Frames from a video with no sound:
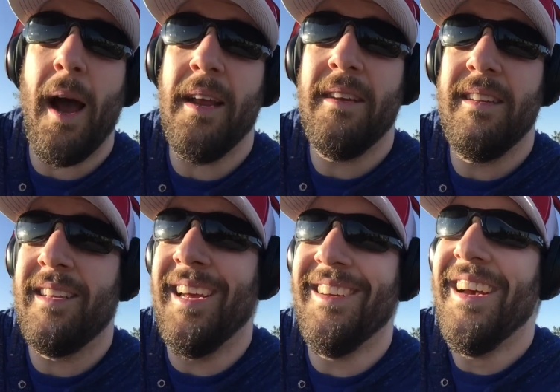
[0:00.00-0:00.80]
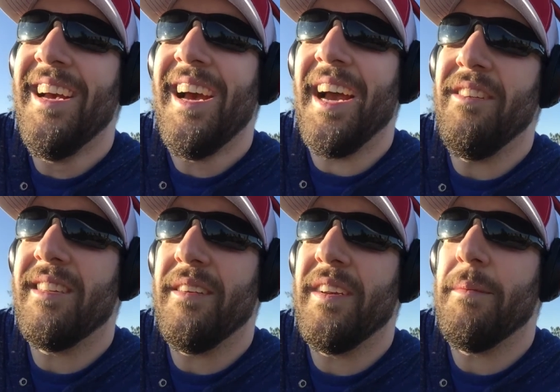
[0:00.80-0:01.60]
I used
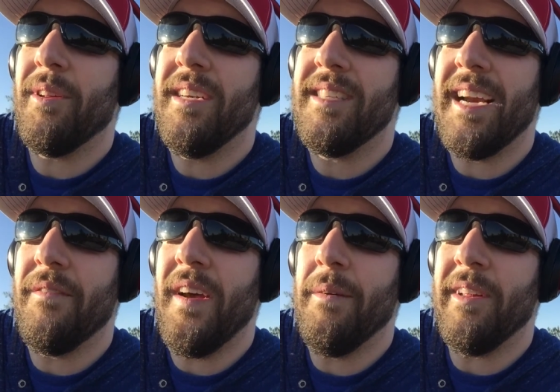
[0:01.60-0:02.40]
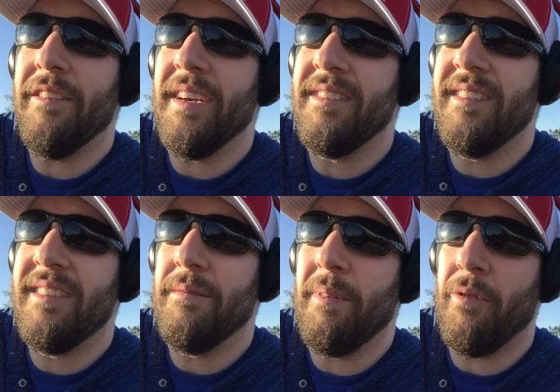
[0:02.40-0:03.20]
to live in a place that had a family of
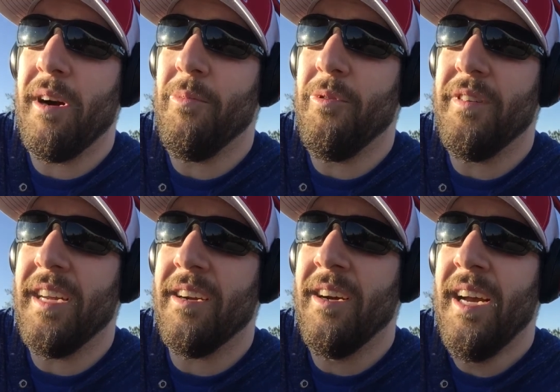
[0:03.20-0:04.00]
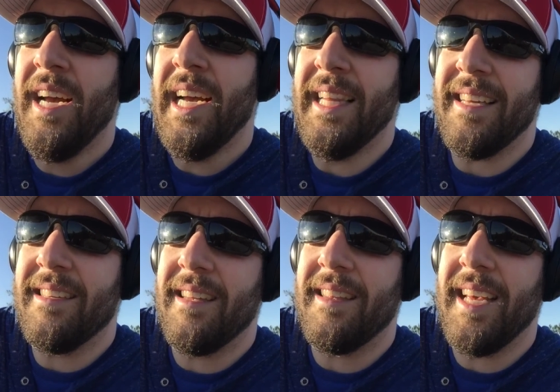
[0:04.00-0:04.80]
pheasants before I moved here, and
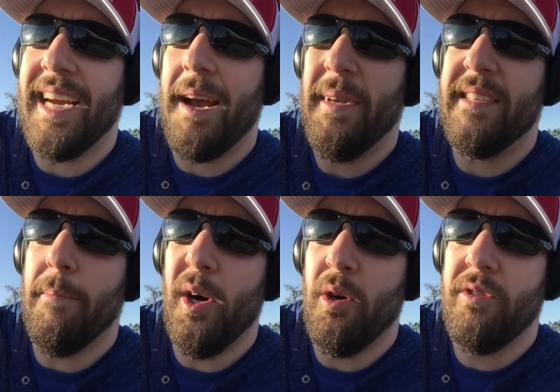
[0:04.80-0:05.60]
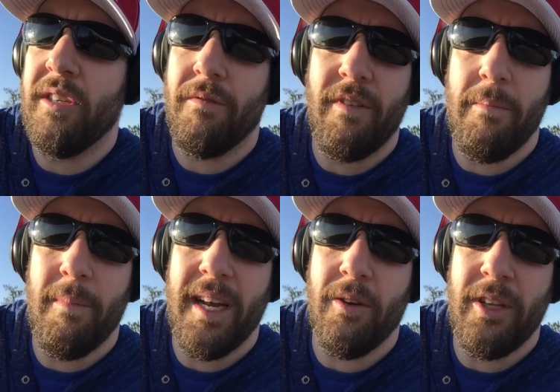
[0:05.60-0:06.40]
that's the thing I miss most from
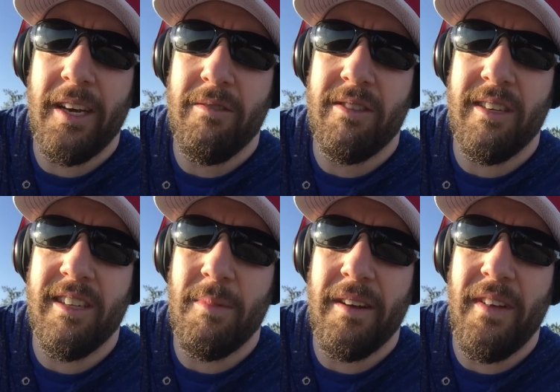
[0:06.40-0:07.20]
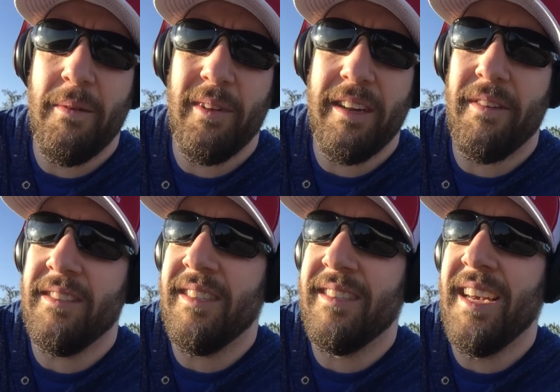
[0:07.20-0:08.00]
my old house, is my family of
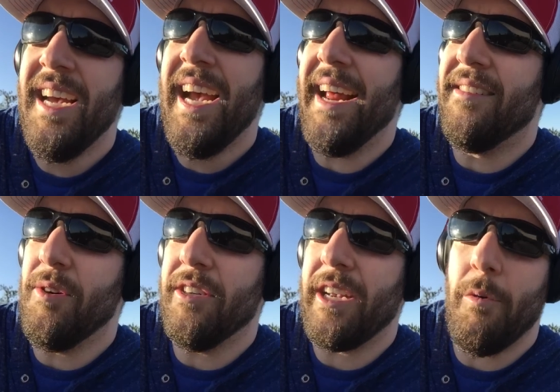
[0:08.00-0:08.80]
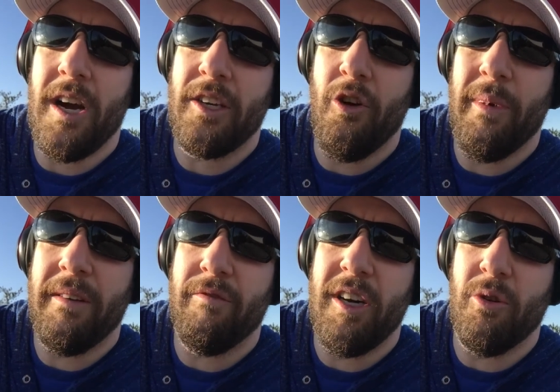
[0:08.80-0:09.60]
pheasants. And as soon as I walked out my
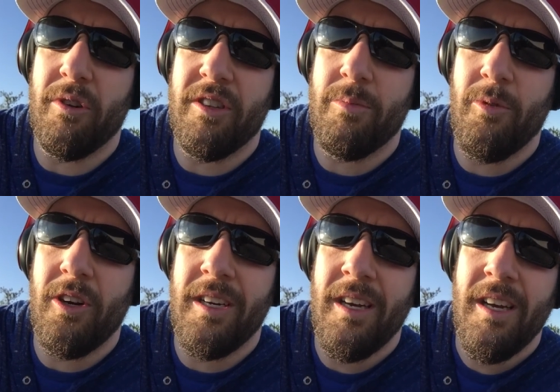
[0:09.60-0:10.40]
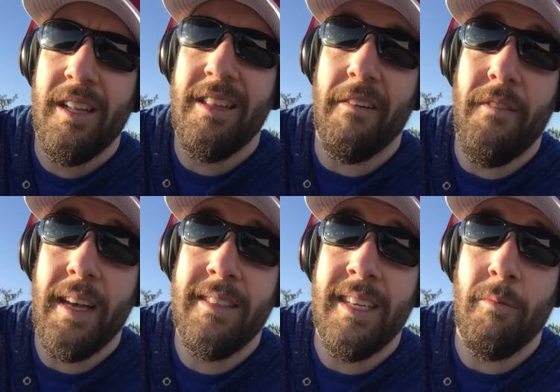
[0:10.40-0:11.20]
front door this morning, the
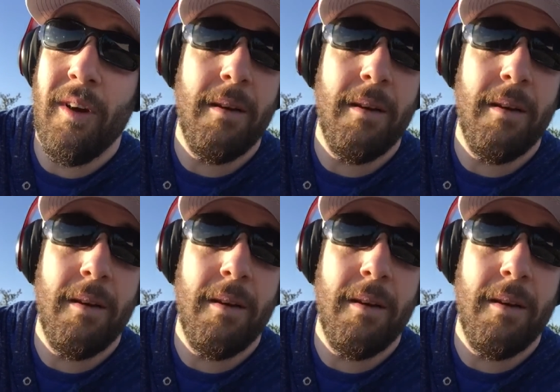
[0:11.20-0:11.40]
pheasant